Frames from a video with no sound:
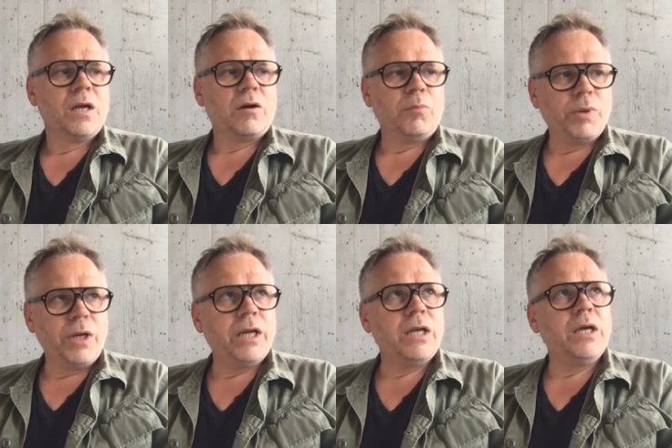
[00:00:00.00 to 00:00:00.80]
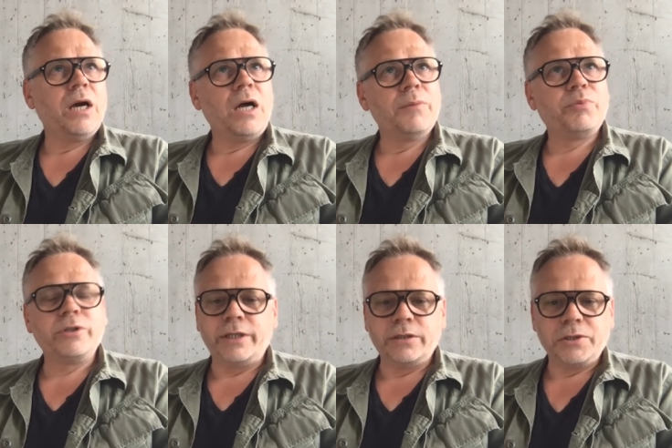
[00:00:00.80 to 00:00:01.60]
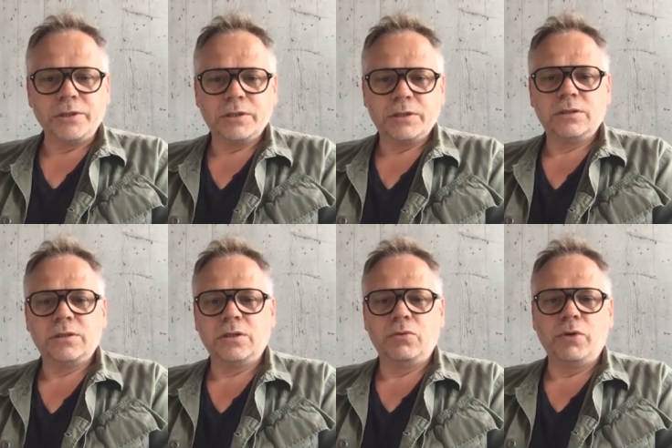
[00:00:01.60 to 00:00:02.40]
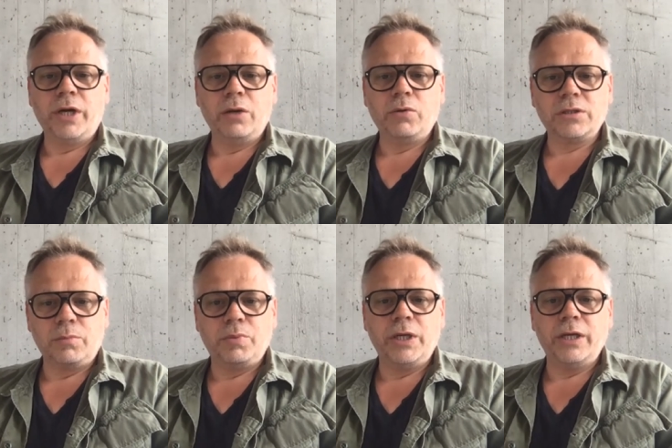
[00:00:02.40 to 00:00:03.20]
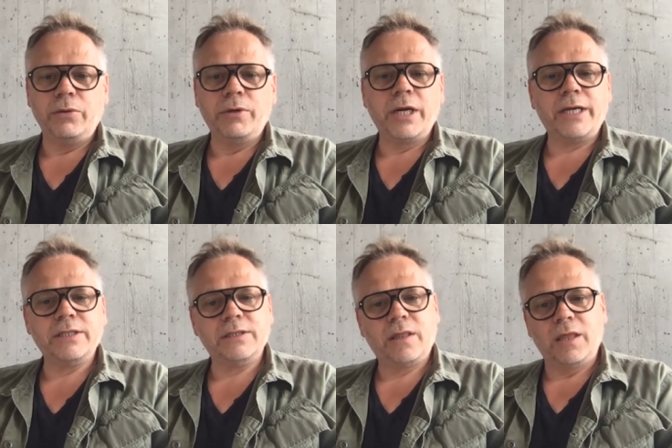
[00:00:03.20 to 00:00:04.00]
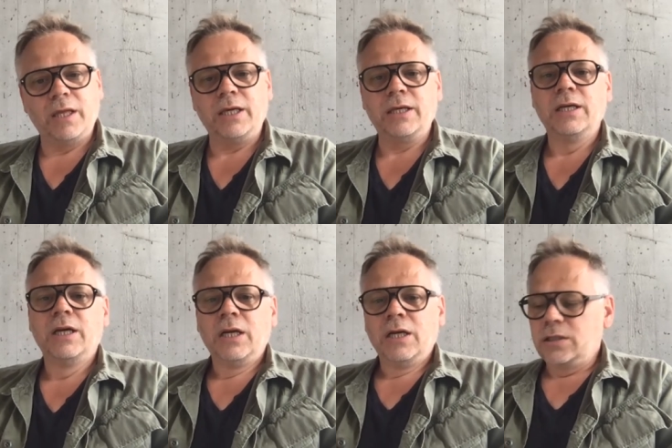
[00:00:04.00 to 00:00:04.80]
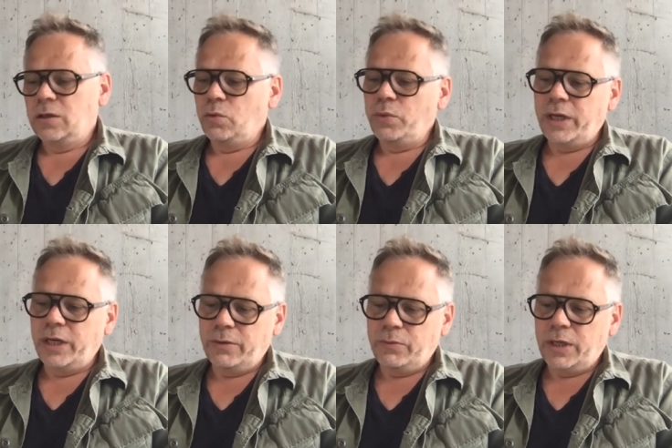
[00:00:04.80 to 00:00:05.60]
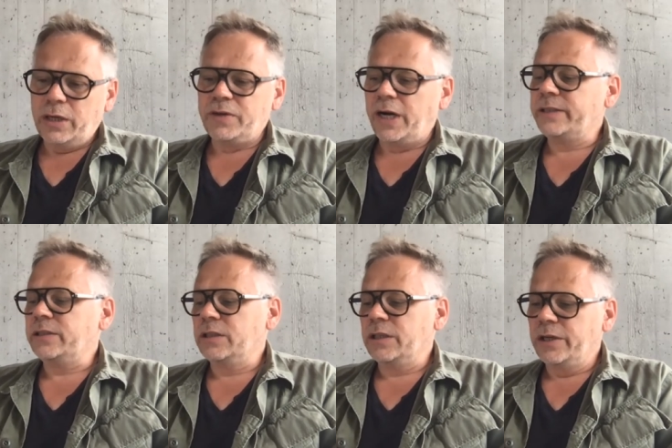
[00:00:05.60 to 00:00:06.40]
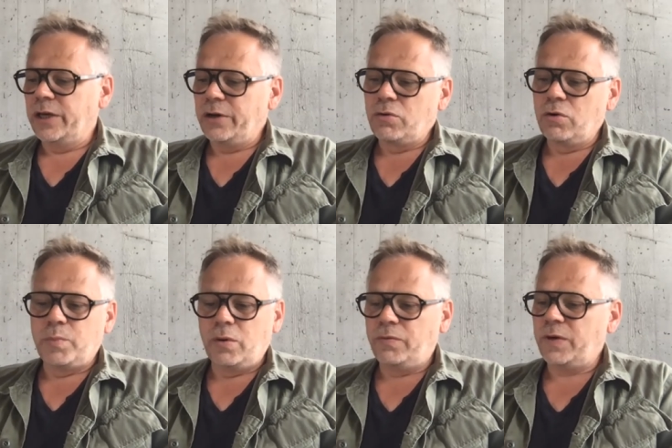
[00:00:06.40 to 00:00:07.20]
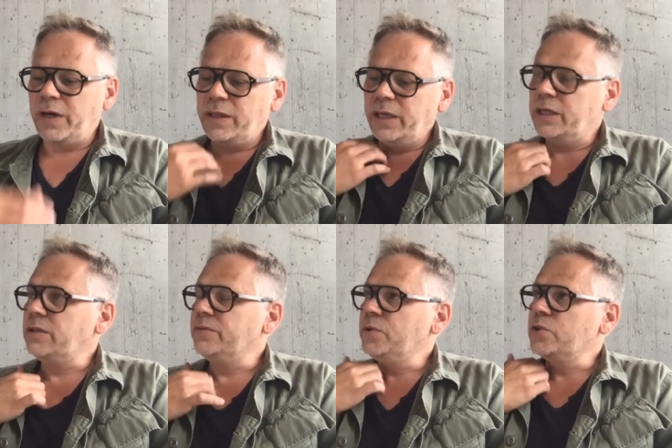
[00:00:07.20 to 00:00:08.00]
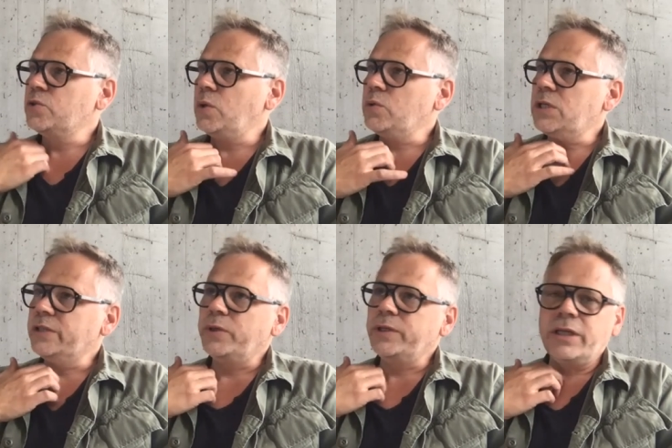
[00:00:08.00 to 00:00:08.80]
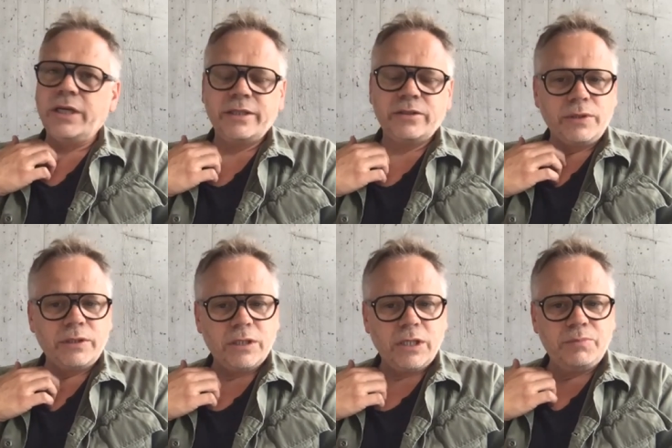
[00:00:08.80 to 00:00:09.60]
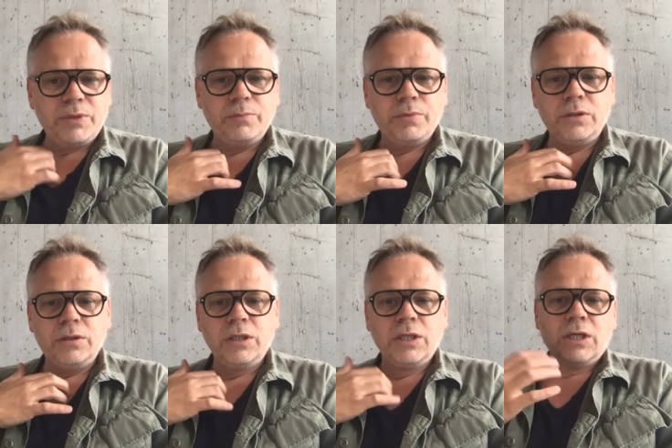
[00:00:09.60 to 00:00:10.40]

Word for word: completely unpretentious. So it really was a completely relaxed thing. Yeah. So we, we invited a, a, group of, I think the first one was like 28, 29 people